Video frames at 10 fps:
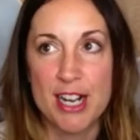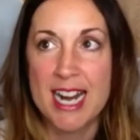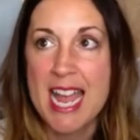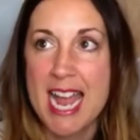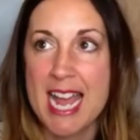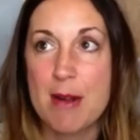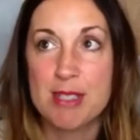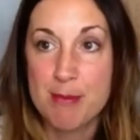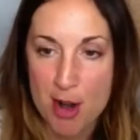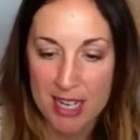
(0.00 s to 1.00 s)
and I was a
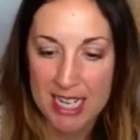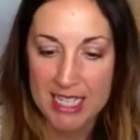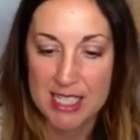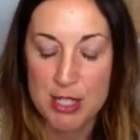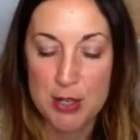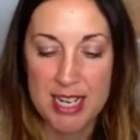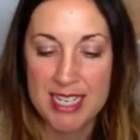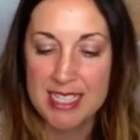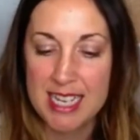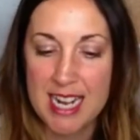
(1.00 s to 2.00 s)
marketing
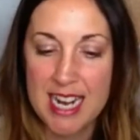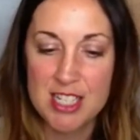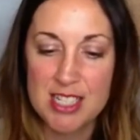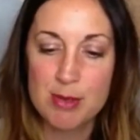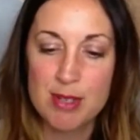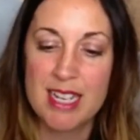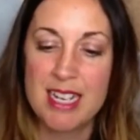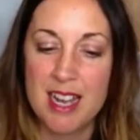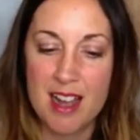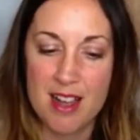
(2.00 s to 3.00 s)
student, and I just really,
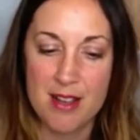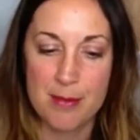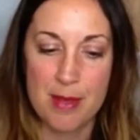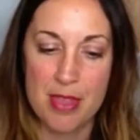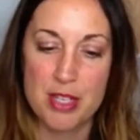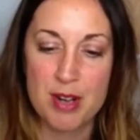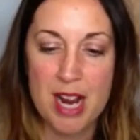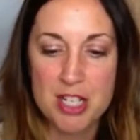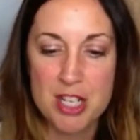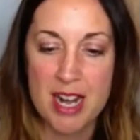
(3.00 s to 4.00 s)
the
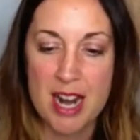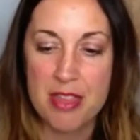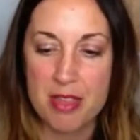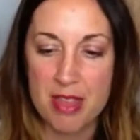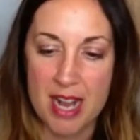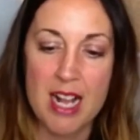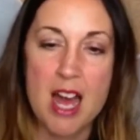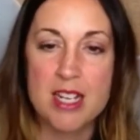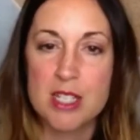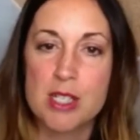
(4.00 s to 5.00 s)
direction that I
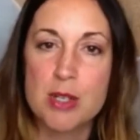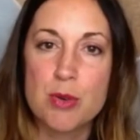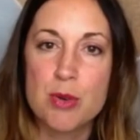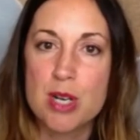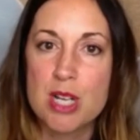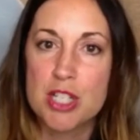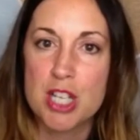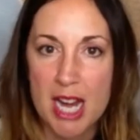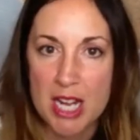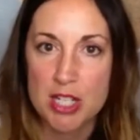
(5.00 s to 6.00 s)
got into school
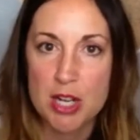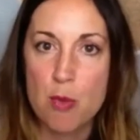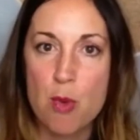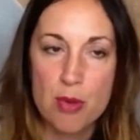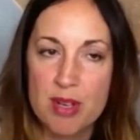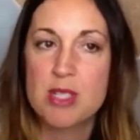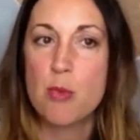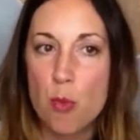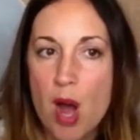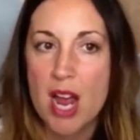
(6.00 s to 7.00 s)
changed. You know, the
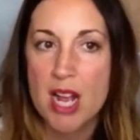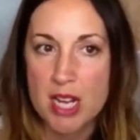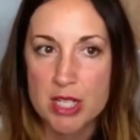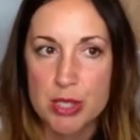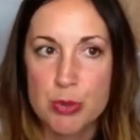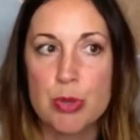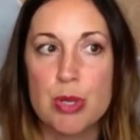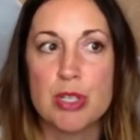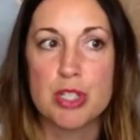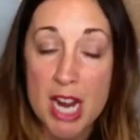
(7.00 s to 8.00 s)
reason why I got into
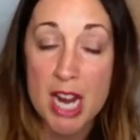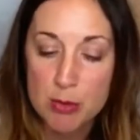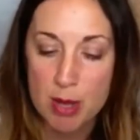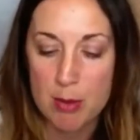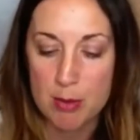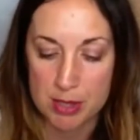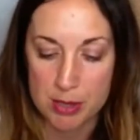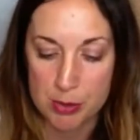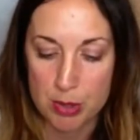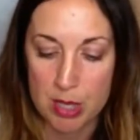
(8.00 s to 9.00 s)
school changed while I was in
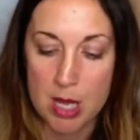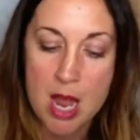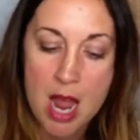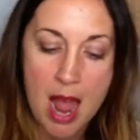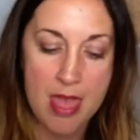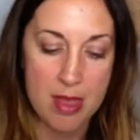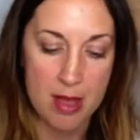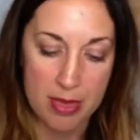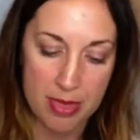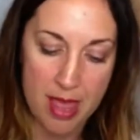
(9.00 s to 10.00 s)
school, and
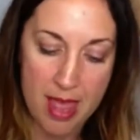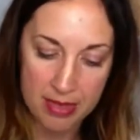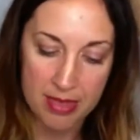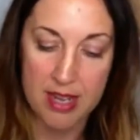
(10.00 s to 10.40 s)
the